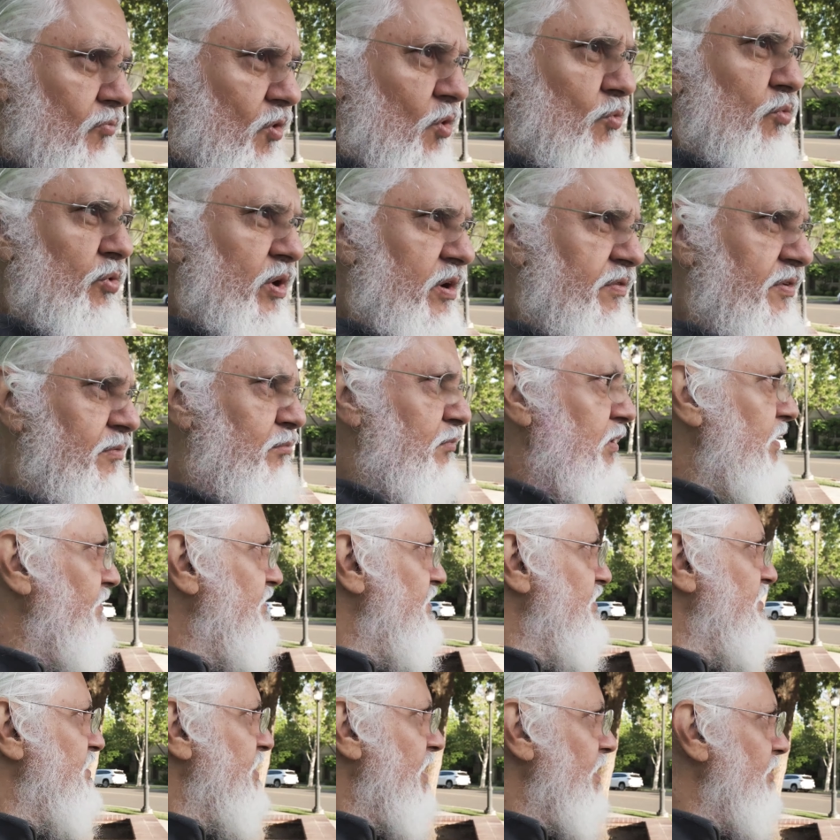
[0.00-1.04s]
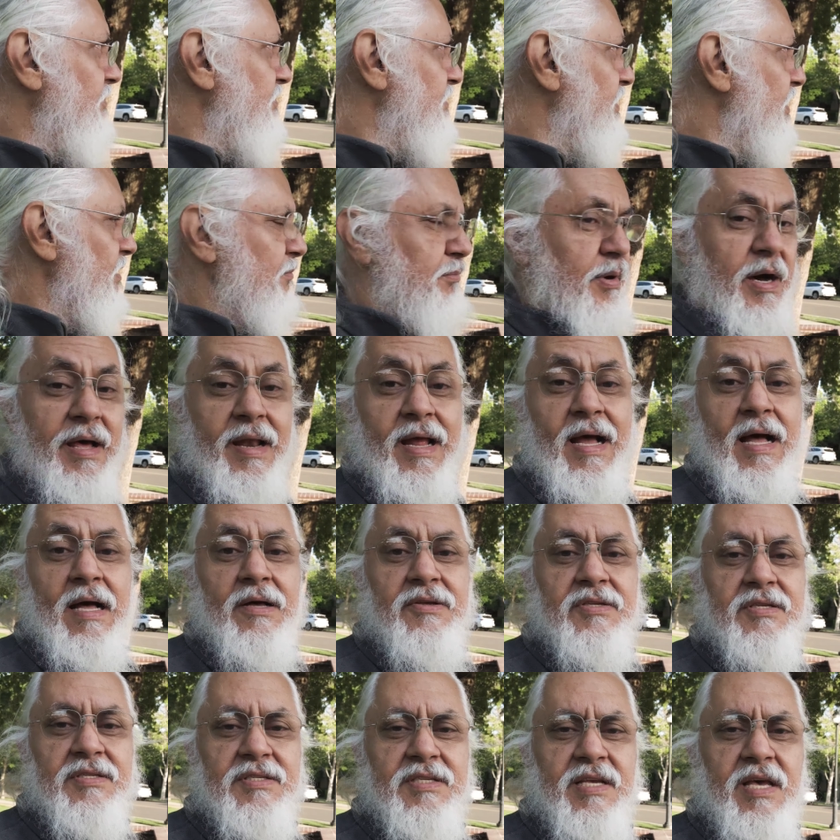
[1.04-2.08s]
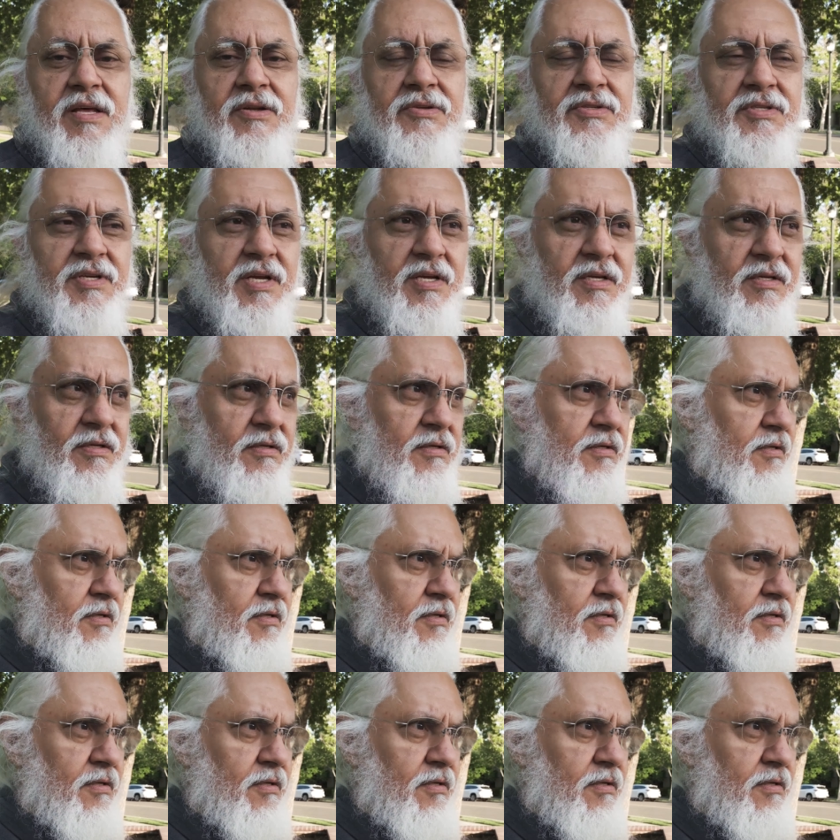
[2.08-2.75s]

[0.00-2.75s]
One of them lives in San Jose and bought a house in San Jose.